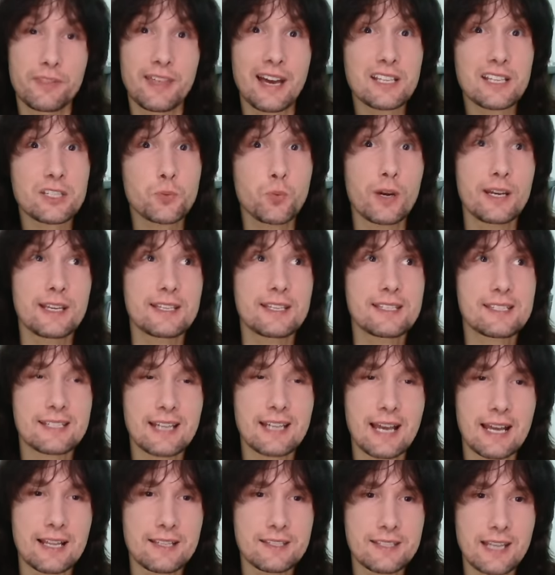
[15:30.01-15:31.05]
That's why it
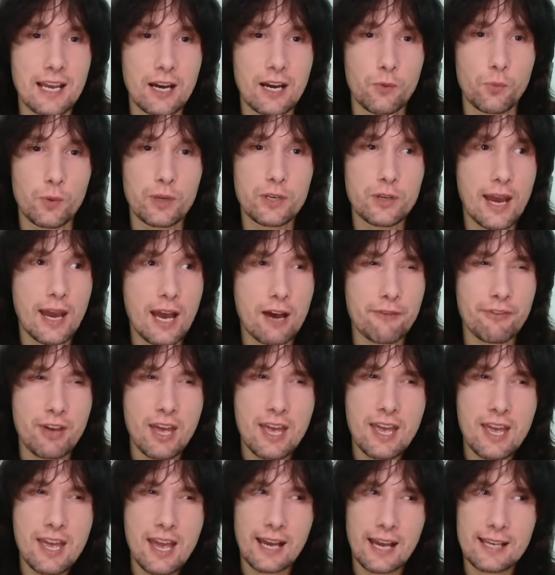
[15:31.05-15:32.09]
stands out when you
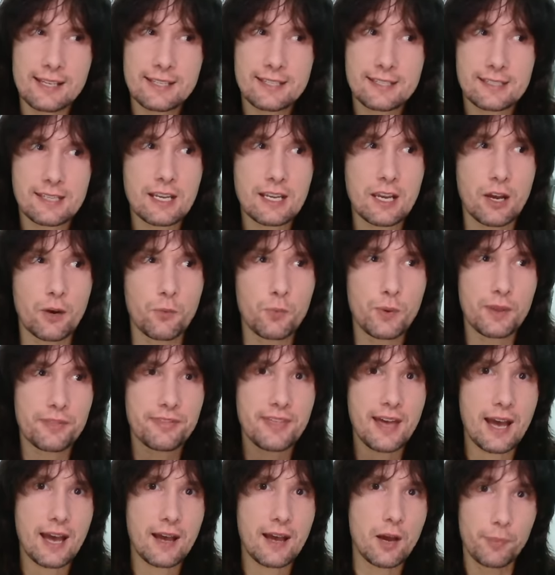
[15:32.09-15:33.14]
have a singer with
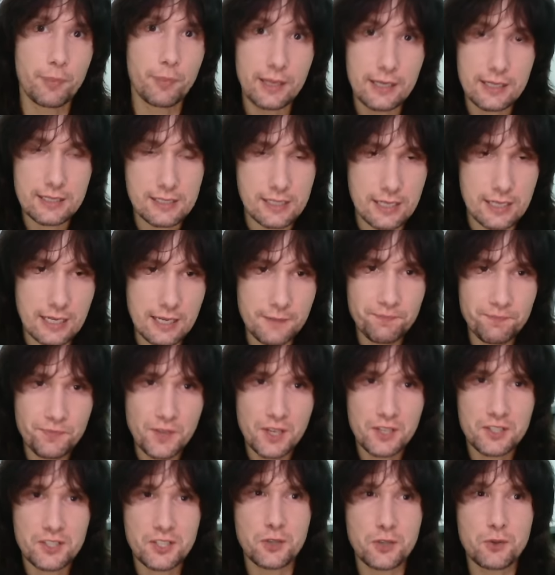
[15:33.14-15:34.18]
that ability
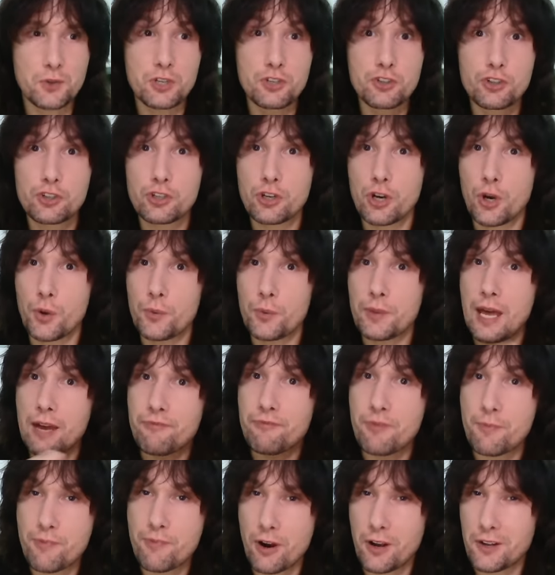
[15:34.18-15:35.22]
to control that
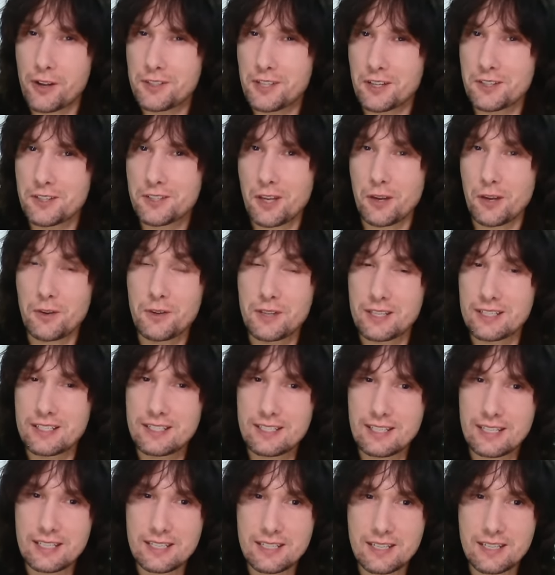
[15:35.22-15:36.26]
vibrato so
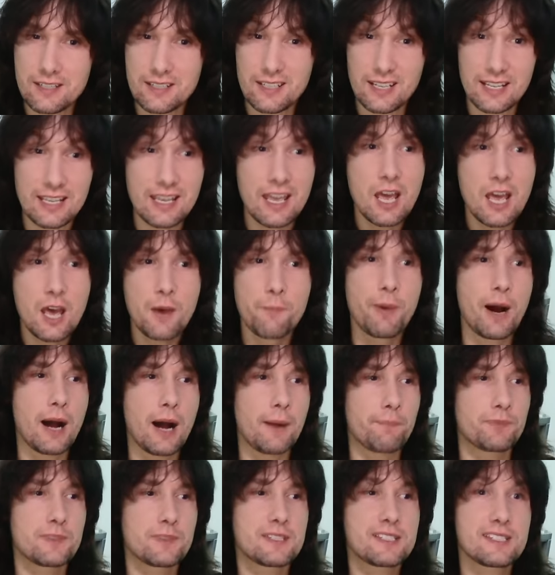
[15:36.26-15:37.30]
consistently,
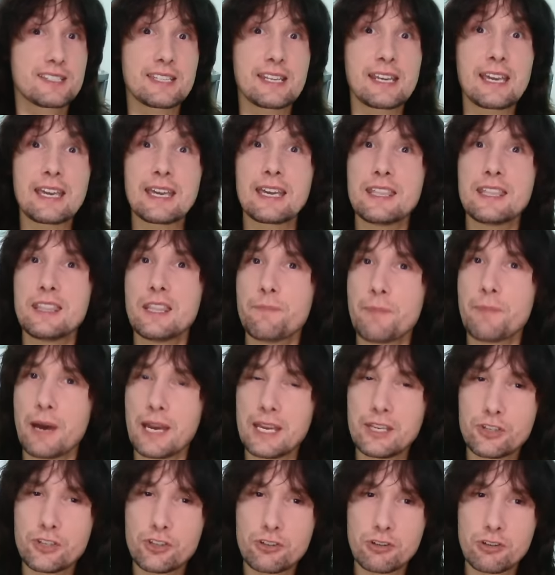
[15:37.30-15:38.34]
but singing in the
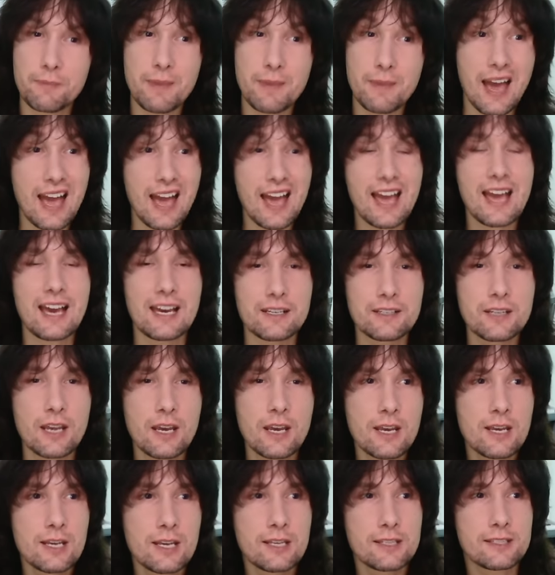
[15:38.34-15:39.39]
mainstream and
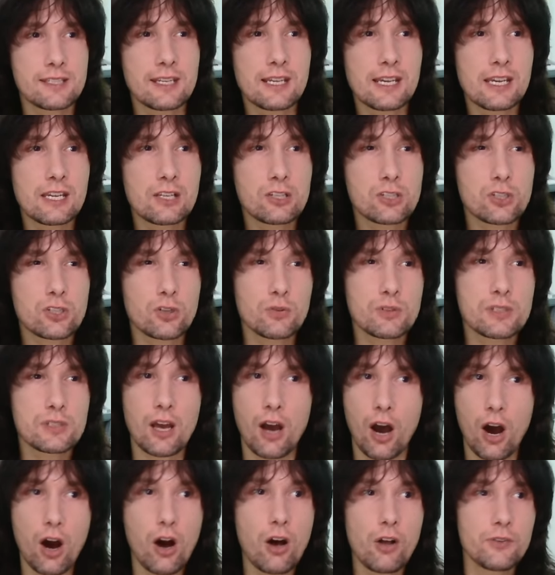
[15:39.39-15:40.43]
singing songs
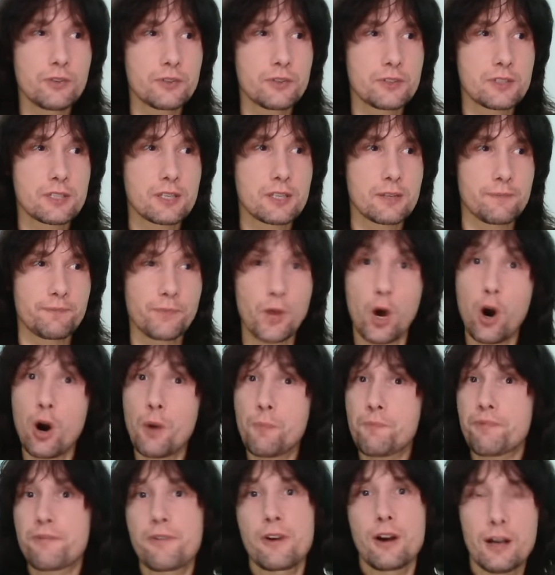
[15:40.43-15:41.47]
that aren't
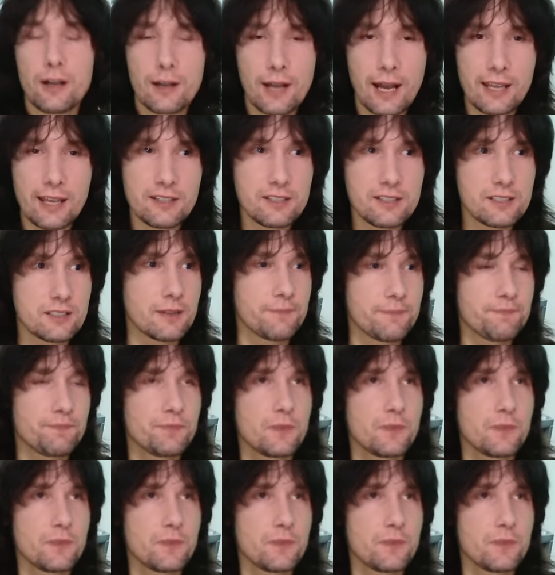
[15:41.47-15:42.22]
opera and